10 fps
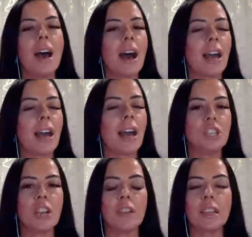I'm
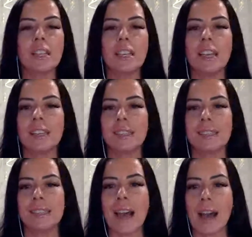sharing the
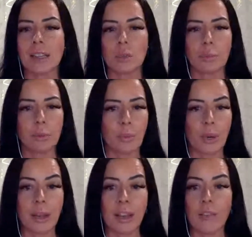exact
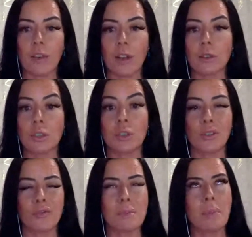blueprint I followed to go
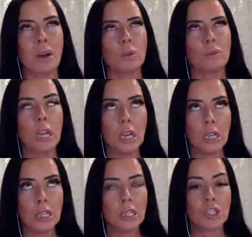from about
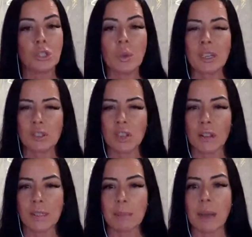
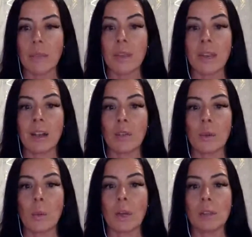$200 a month in health
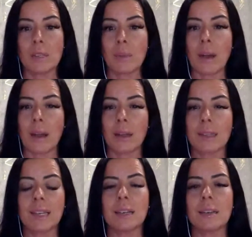and wellness product
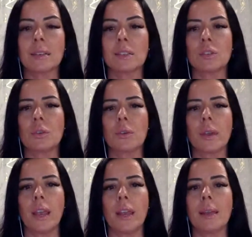sales to
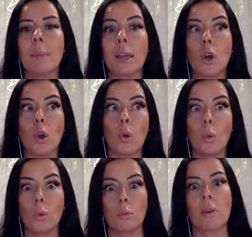creating my
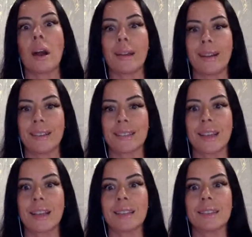own products
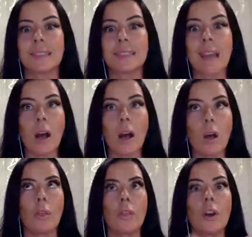that can sell
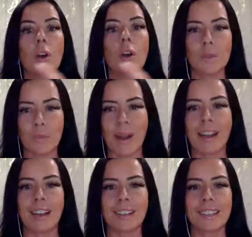those
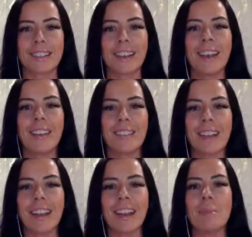products,
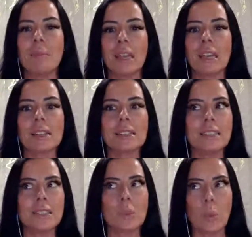right? And make at
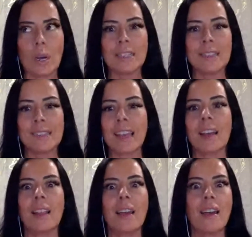least one
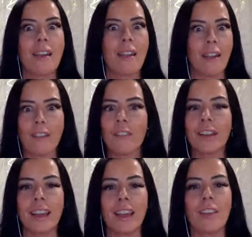sale every
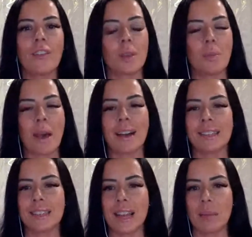day for the
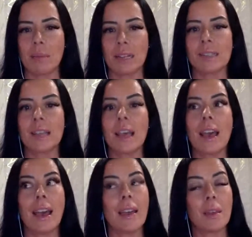past 9 months.
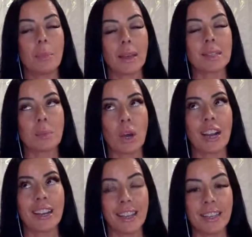And the best
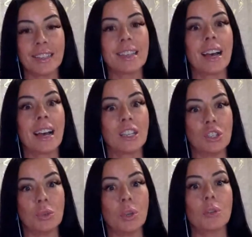part is I
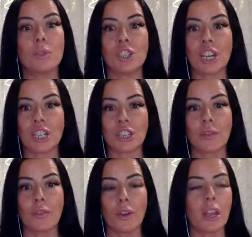do it rejection
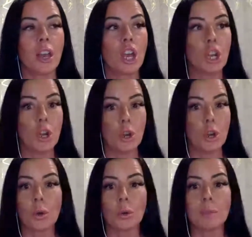free. No
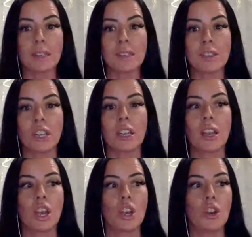cold messaging,
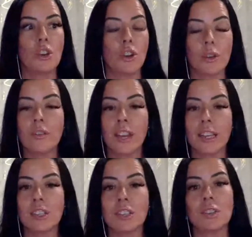no
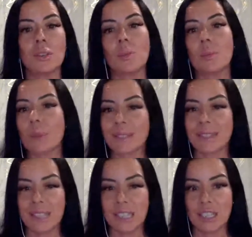inviting to Zoom
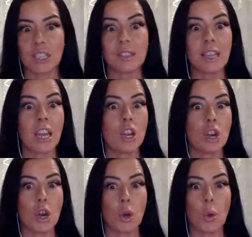presentations, and
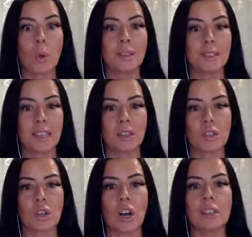no sales
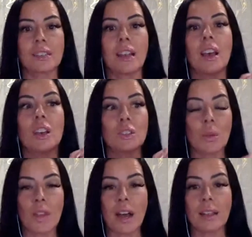calls. So
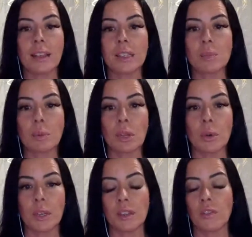that link is below
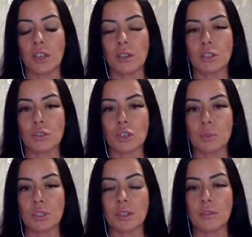in the video
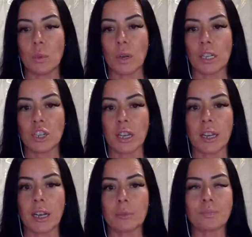description if you want to check it
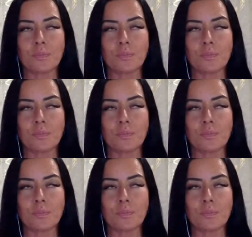out.